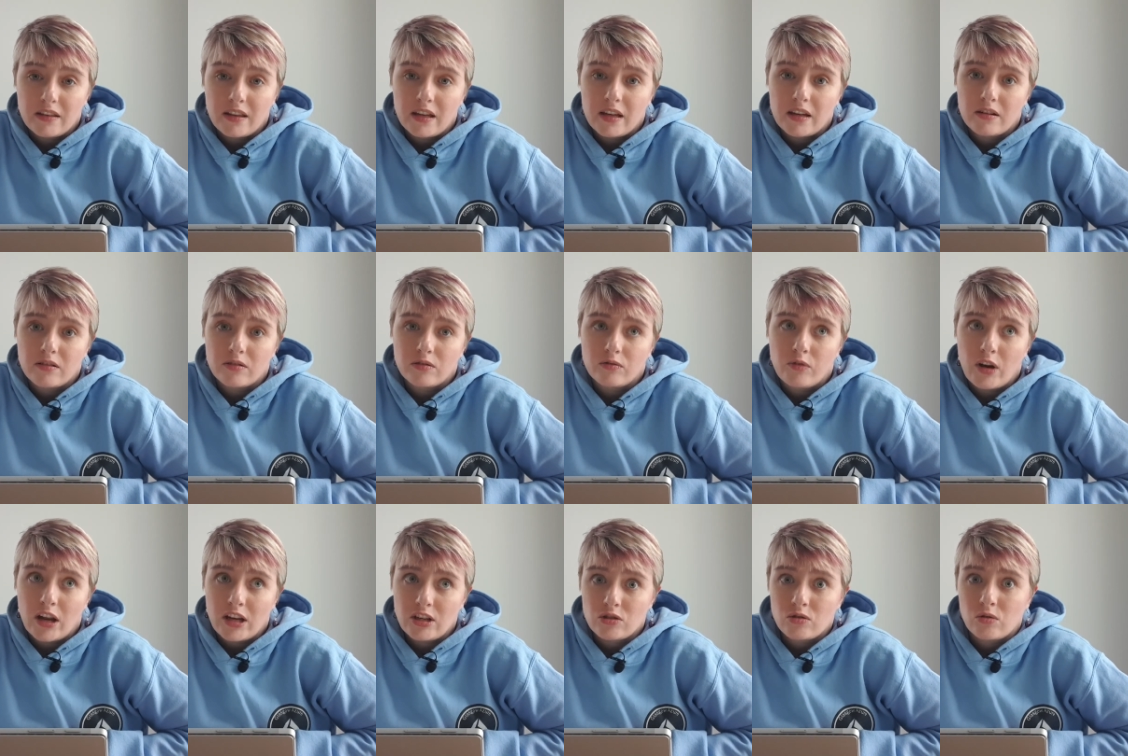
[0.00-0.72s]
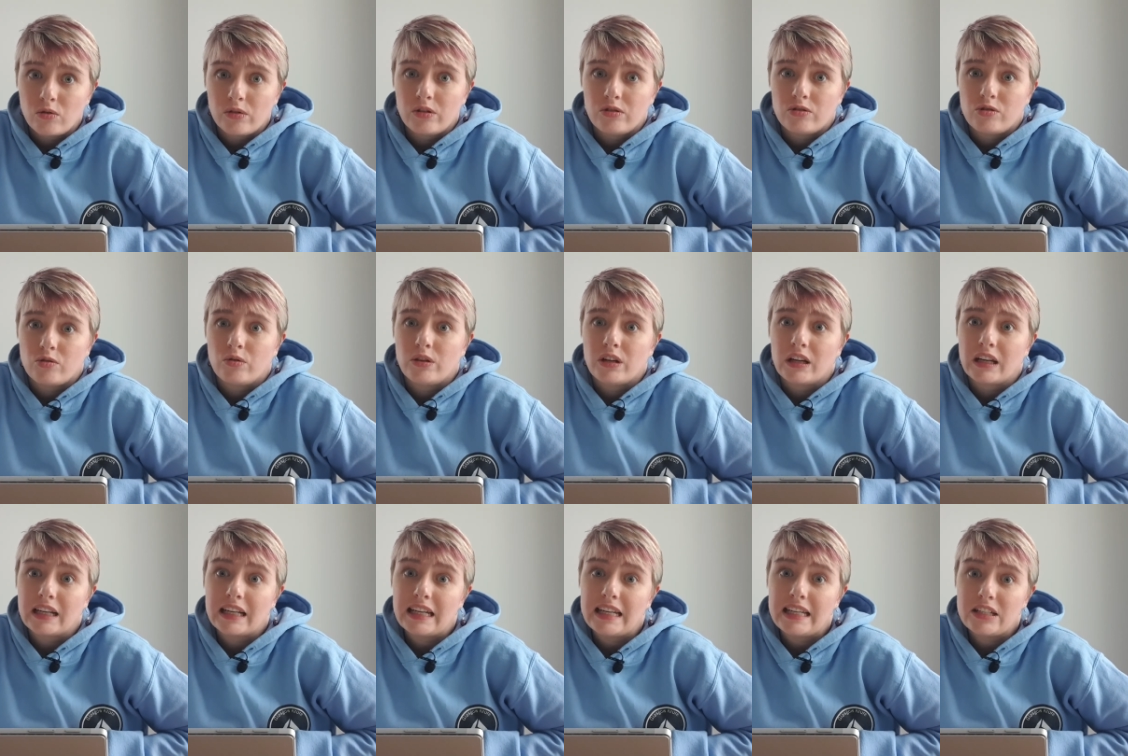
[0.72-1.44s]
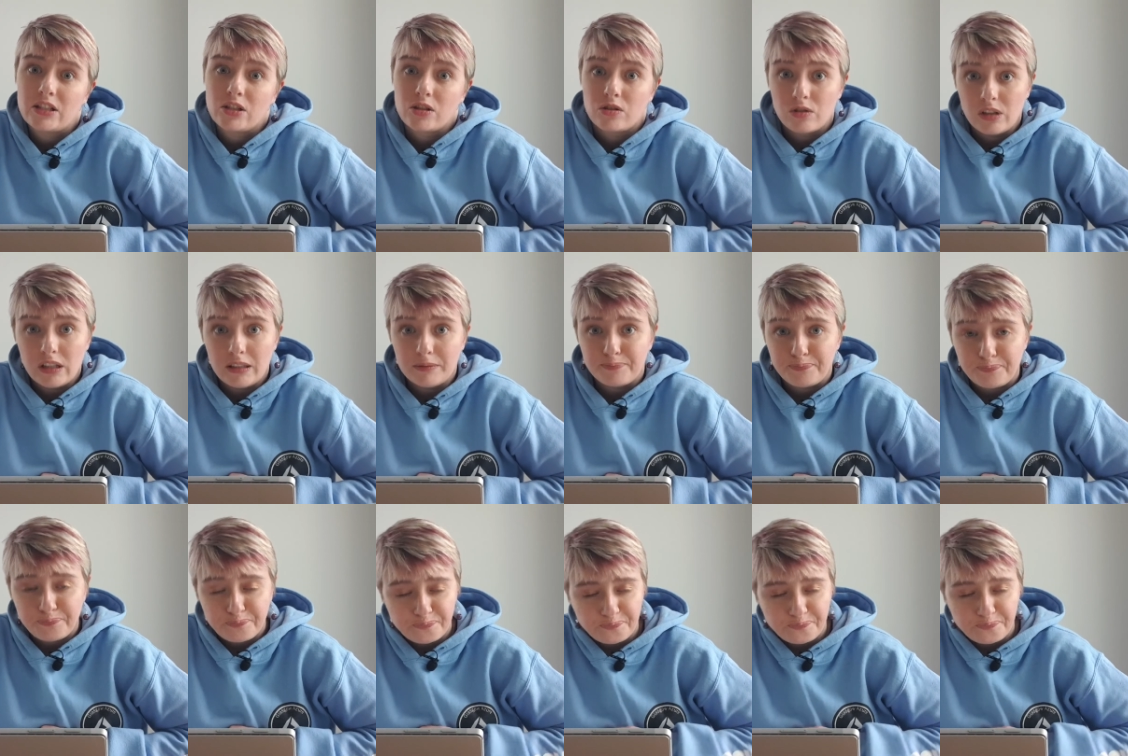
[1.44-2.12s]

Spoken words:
Their restaurant is on a great street,